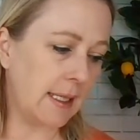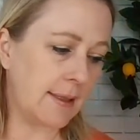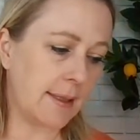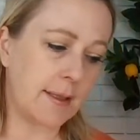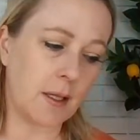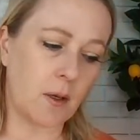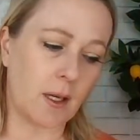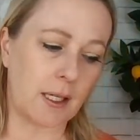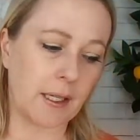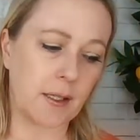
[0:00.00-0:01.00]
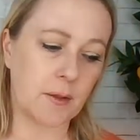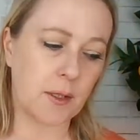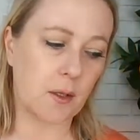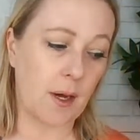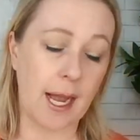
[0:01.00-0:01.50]
It's so hard,
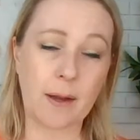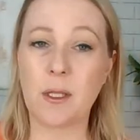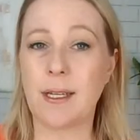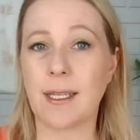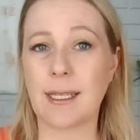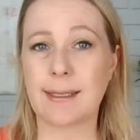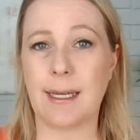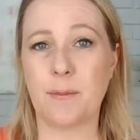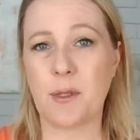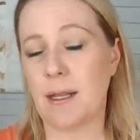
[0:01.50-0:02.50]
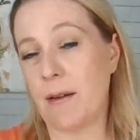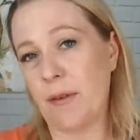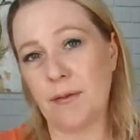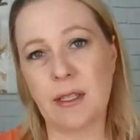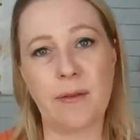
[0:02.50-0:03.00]
so I would not accept that
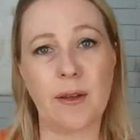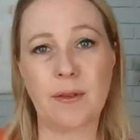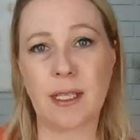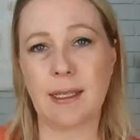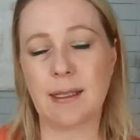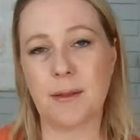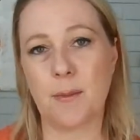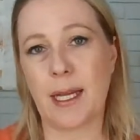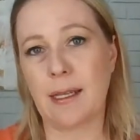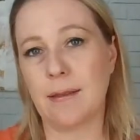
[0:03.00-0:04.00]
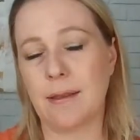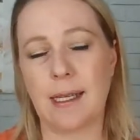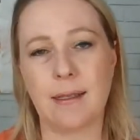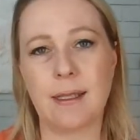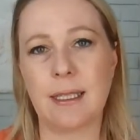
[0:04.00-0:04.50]
50-50 is my
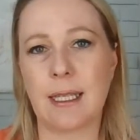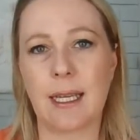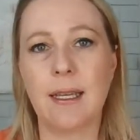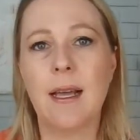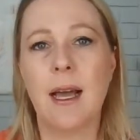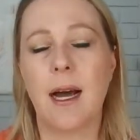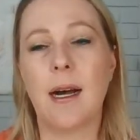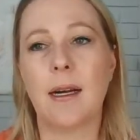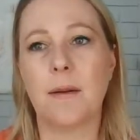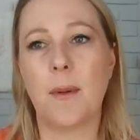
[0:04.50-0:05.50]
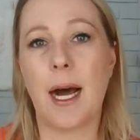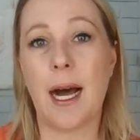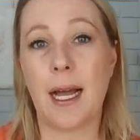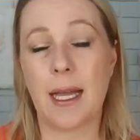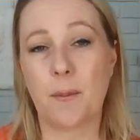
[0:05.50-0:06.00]
destiny.
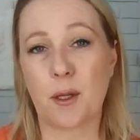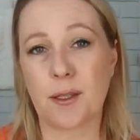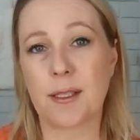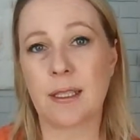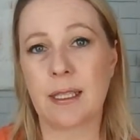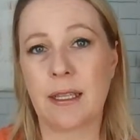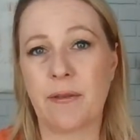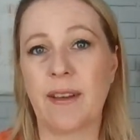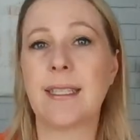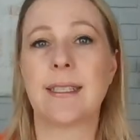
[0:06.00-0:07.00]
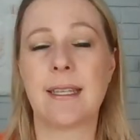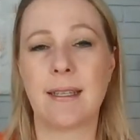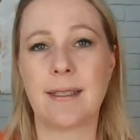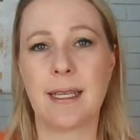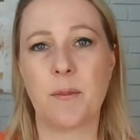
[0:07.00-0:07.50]
I personally, if facing
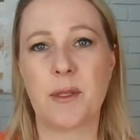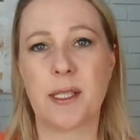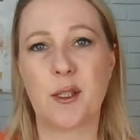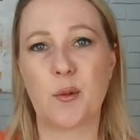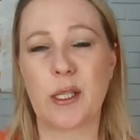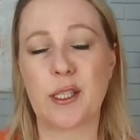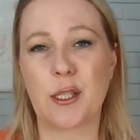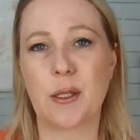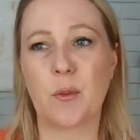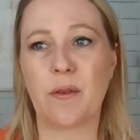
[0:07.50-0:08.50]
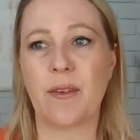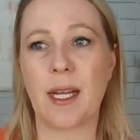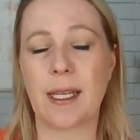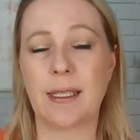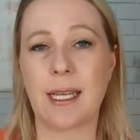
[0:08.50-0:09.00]
the same situation, would
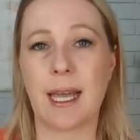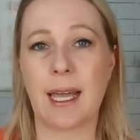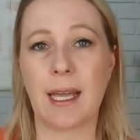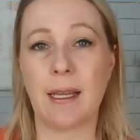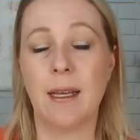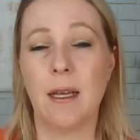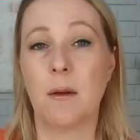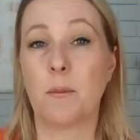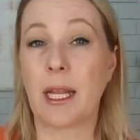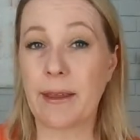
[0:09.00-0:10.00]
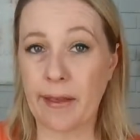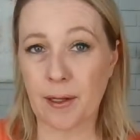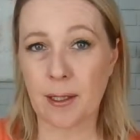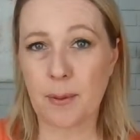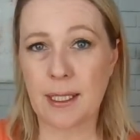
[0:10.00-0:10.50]
find a play
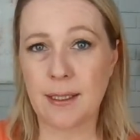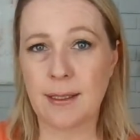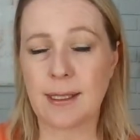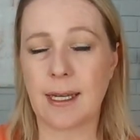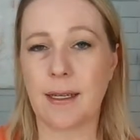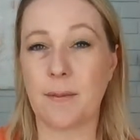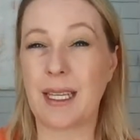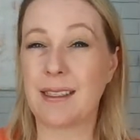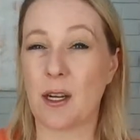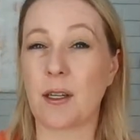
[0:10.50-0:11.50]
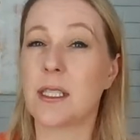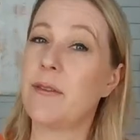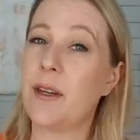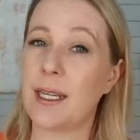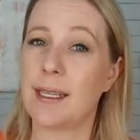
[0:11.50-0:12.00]
therapist. It's hard
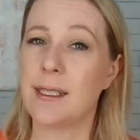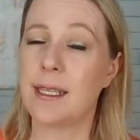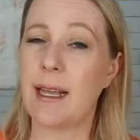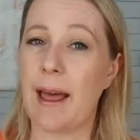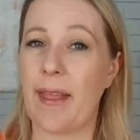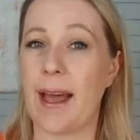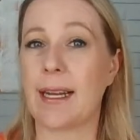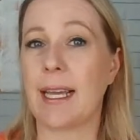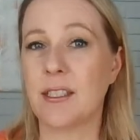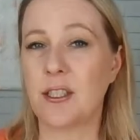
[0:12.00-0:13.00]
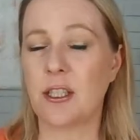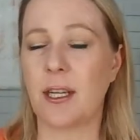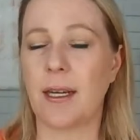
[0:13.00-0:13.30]
to find at that age.